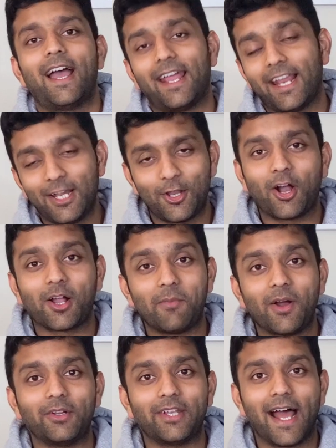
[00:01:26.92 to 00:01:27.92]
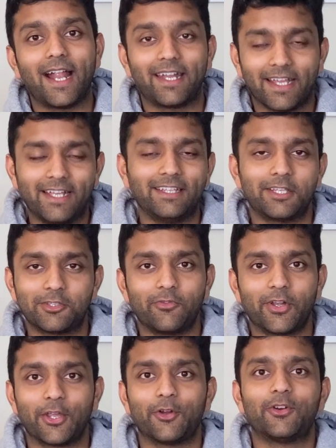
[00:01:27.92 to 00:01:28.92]
And I'll talk about that in this
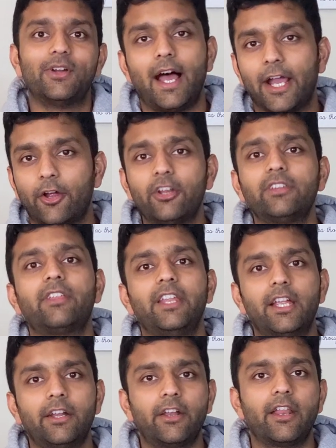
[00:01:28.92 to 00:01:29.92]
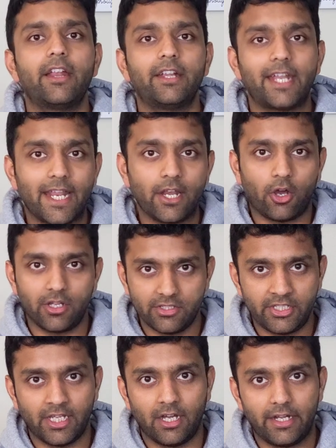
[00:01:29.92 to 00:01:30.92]
video. I got a 310 on
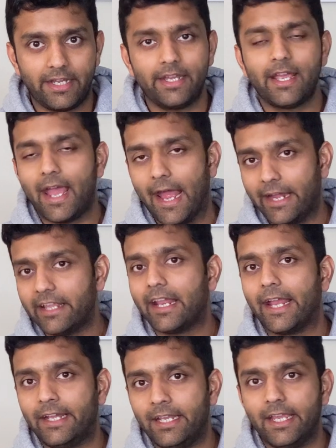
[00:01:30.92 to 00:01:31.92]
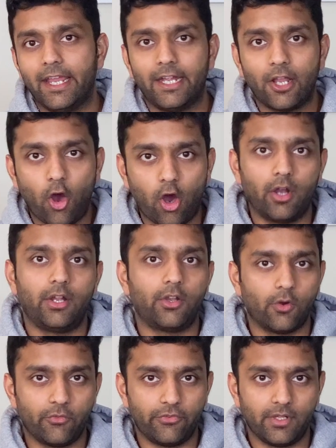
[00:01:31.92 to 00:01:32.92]
GRE and a 98 on
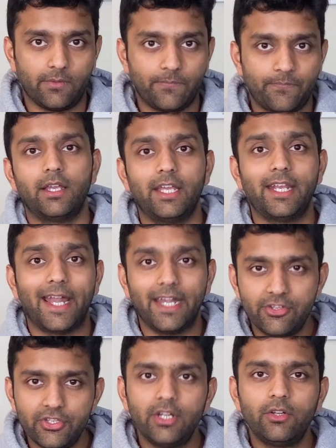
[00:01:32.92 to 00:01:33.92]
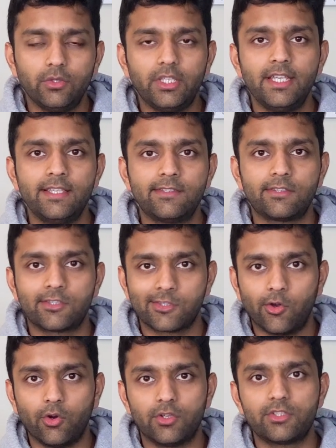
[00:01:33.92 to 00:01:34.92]
TOEFL. In addition to these
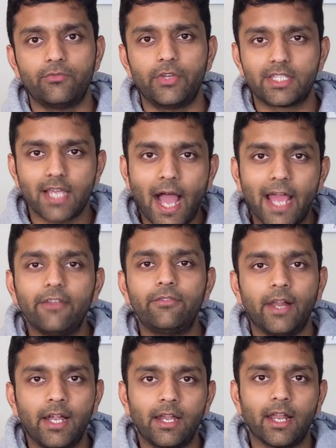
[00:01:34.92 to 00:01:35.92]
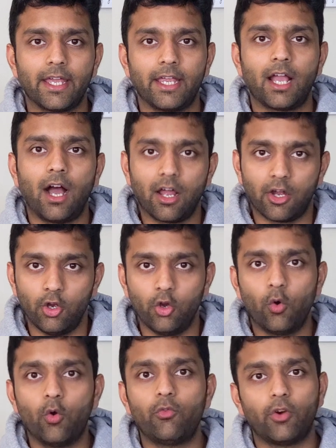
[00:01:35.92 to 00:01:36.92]
scores, which I felt like are
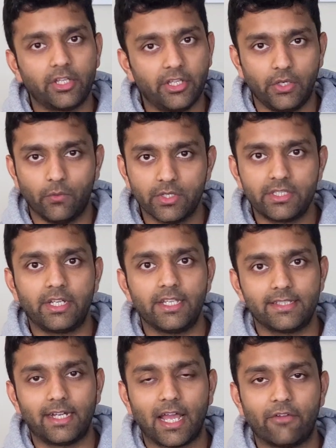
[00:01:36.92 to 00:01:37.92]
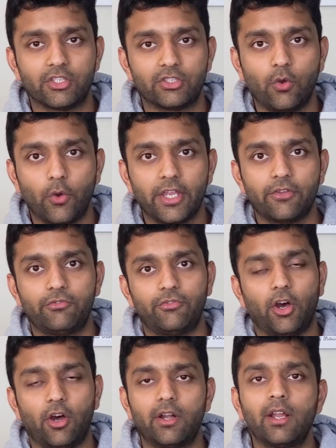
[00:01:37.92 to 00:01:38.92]
low for the universities that I was going
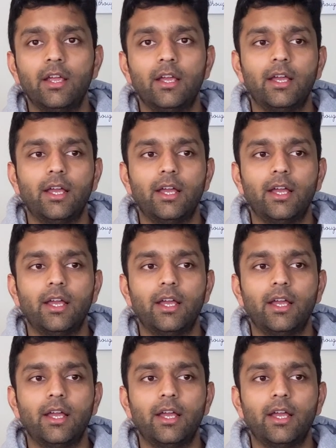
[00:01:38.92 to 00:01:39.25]
for,